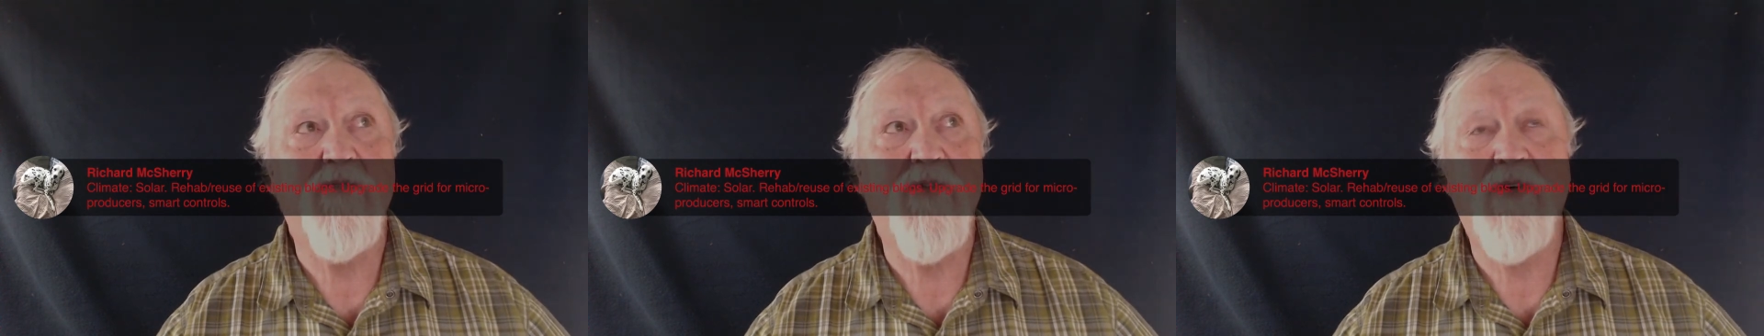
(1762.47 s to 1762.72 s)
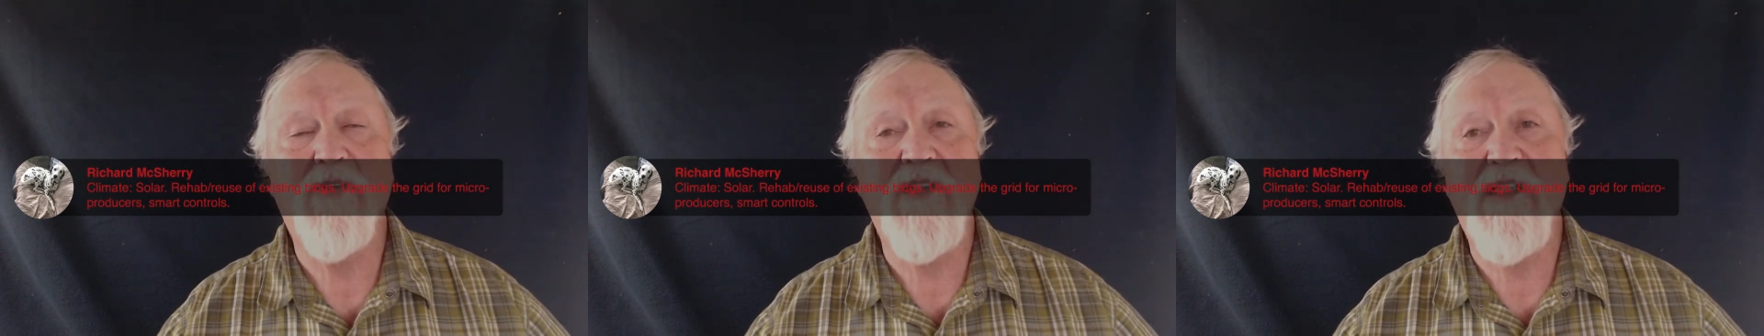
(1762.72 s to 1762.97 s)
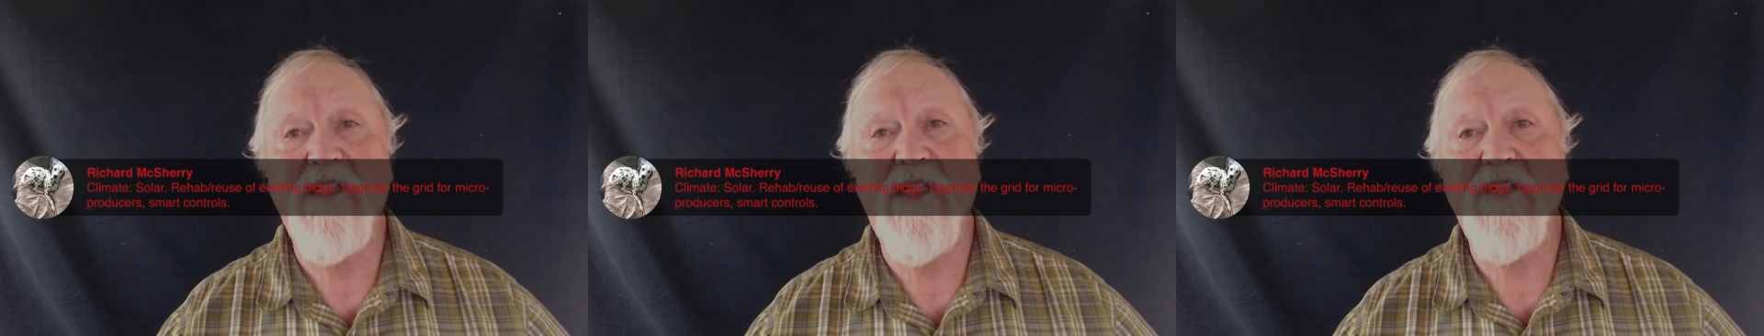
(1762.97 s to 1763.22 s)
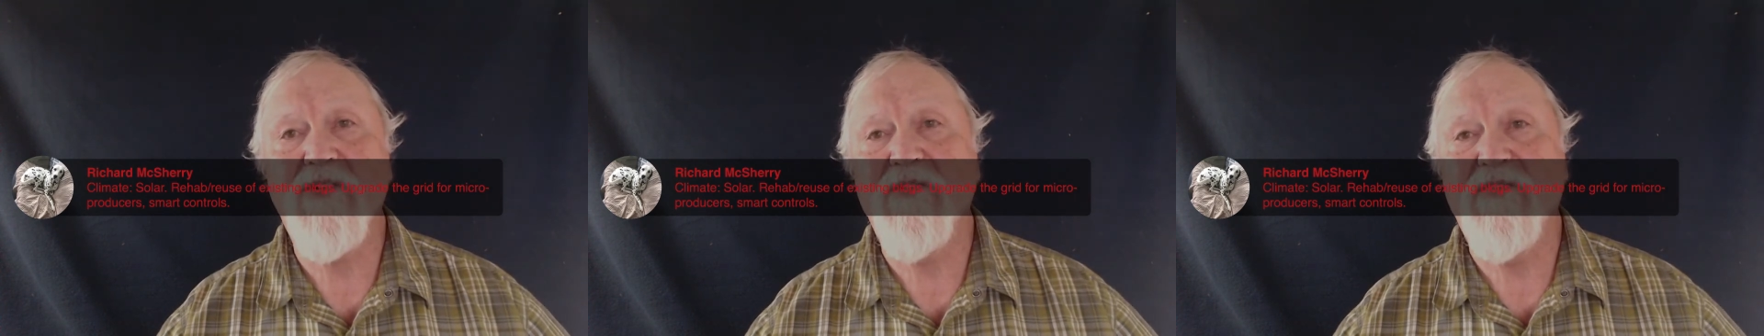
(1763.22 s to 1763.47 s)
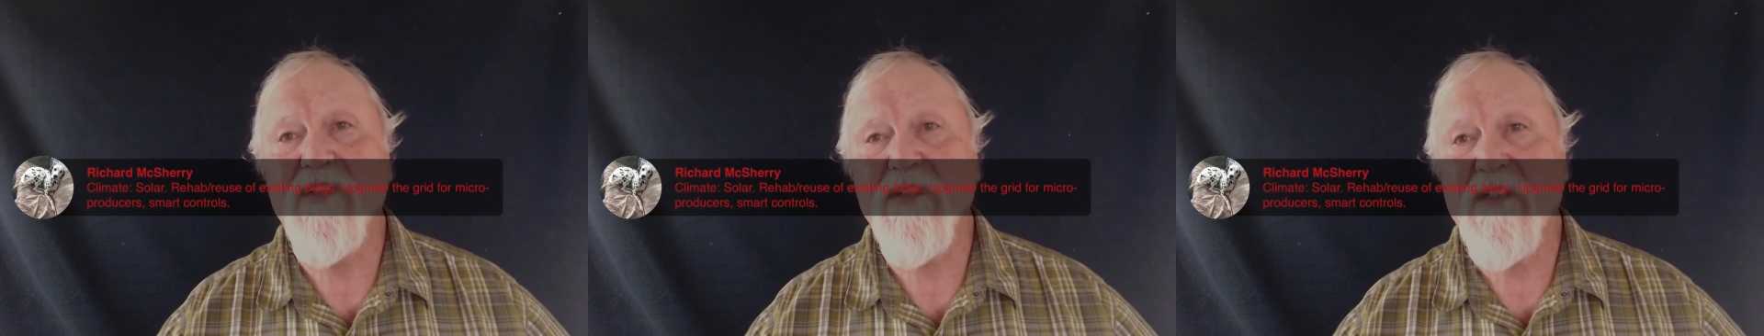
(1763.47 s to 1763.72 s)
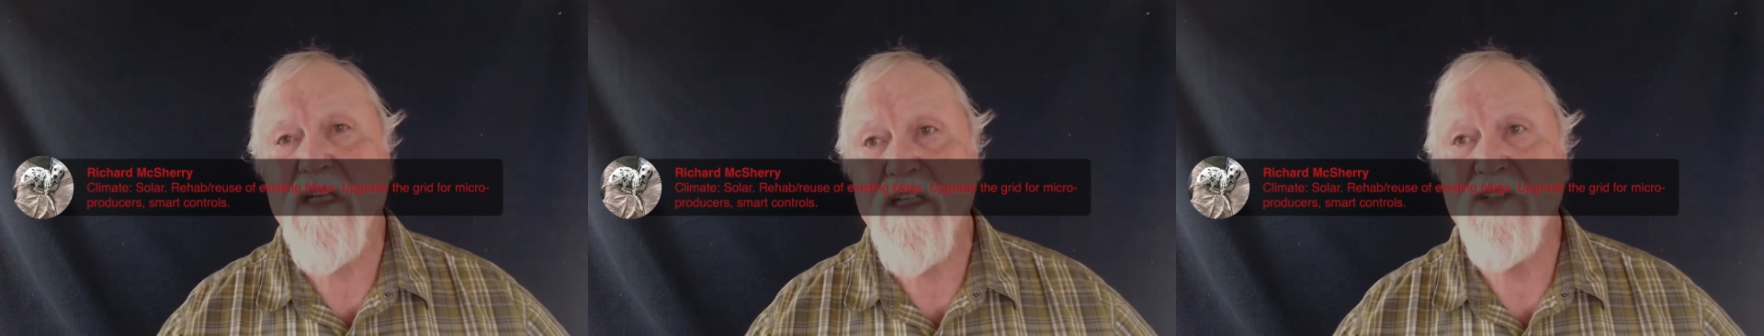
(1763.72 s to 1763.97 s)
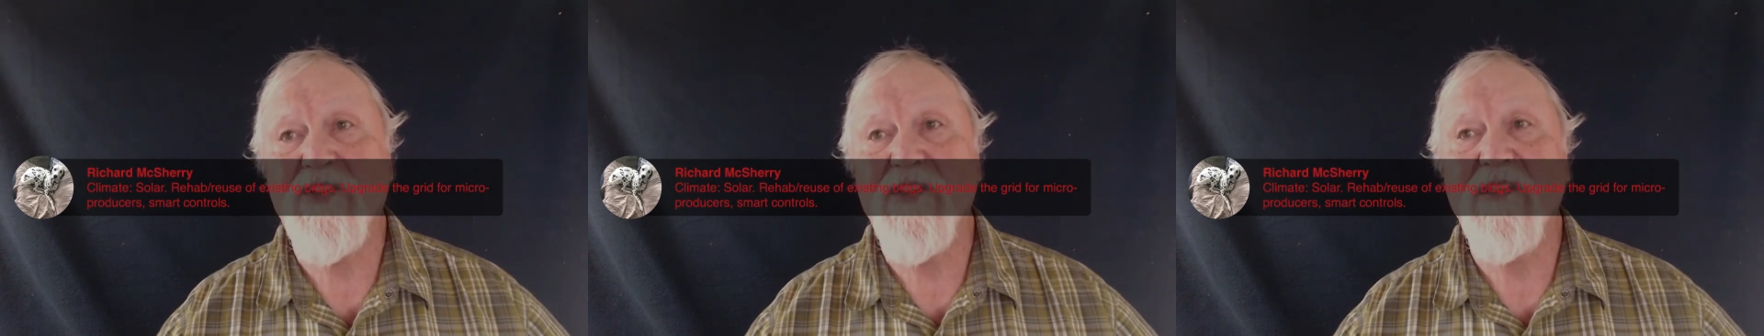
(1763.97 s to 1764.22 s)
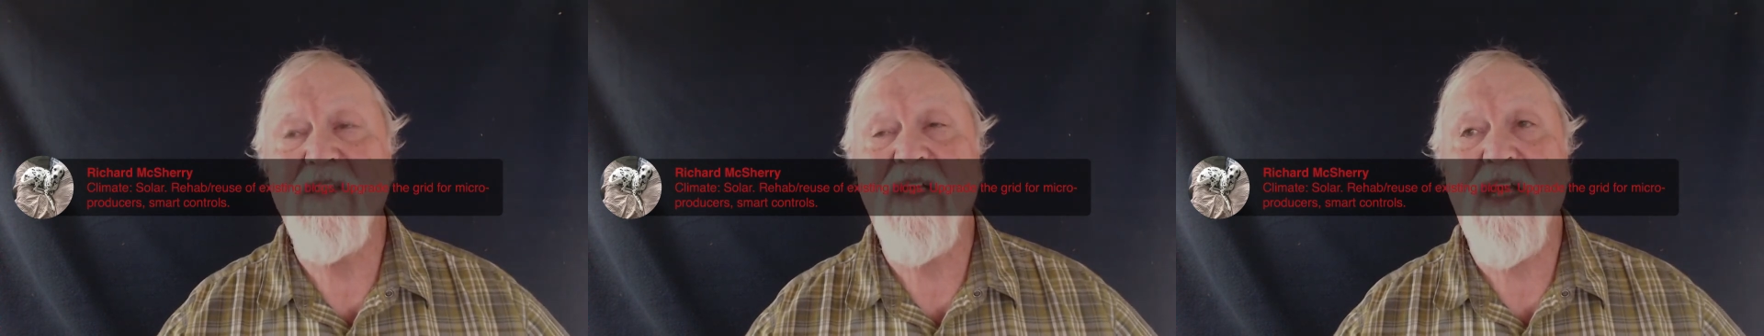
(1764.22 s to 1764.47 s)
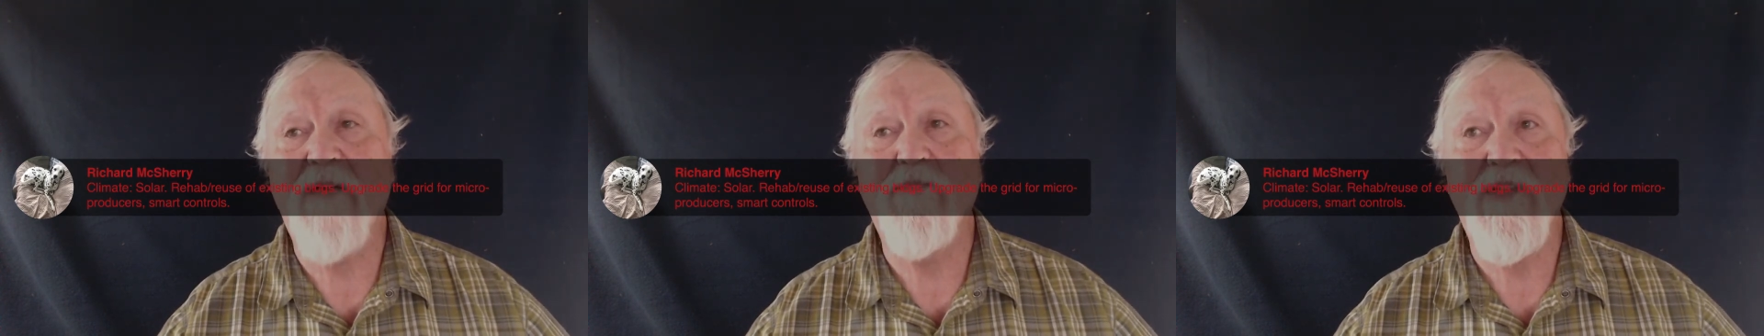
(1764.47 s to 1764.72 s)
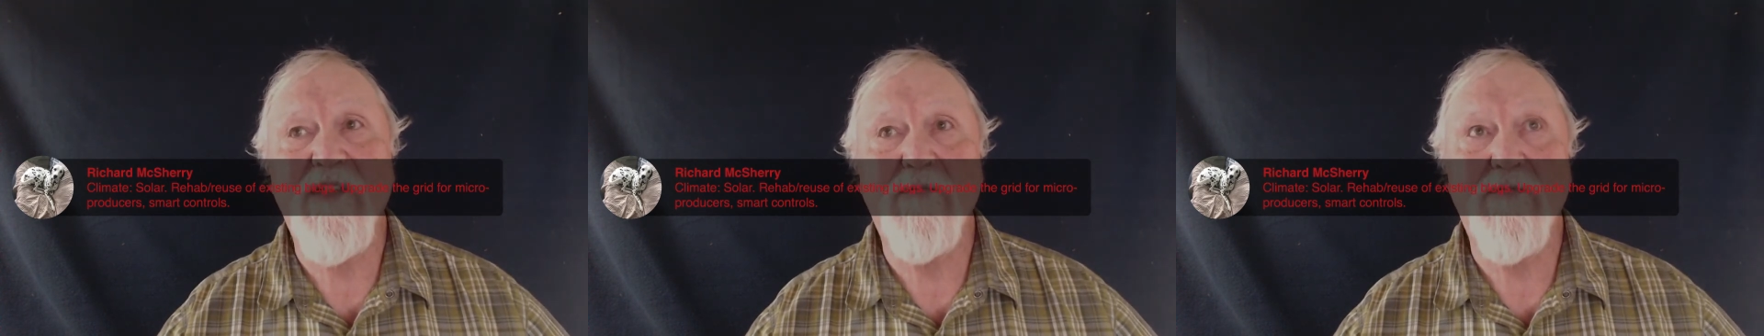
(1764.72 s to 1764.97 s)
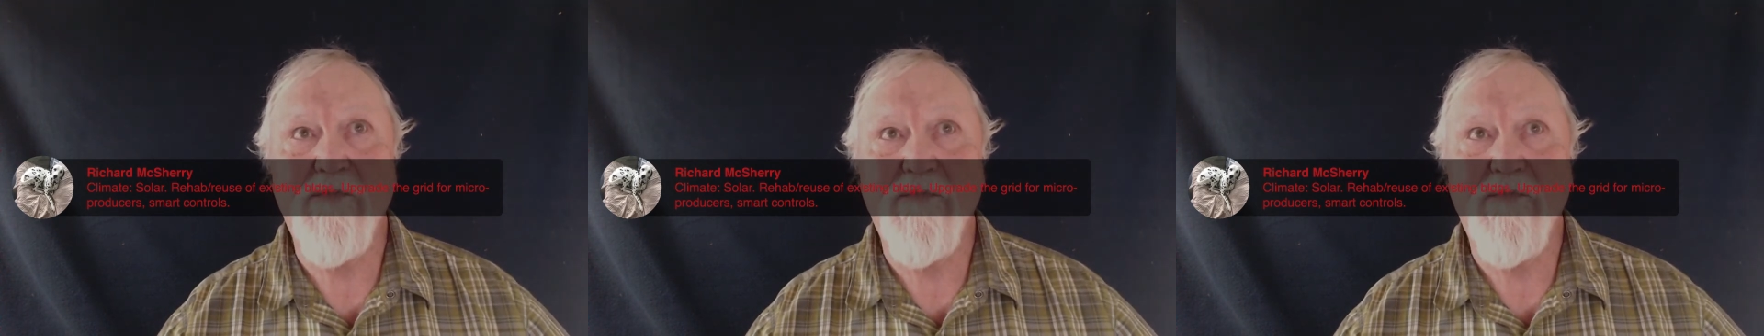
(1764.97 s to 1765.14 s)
rural electrification that happened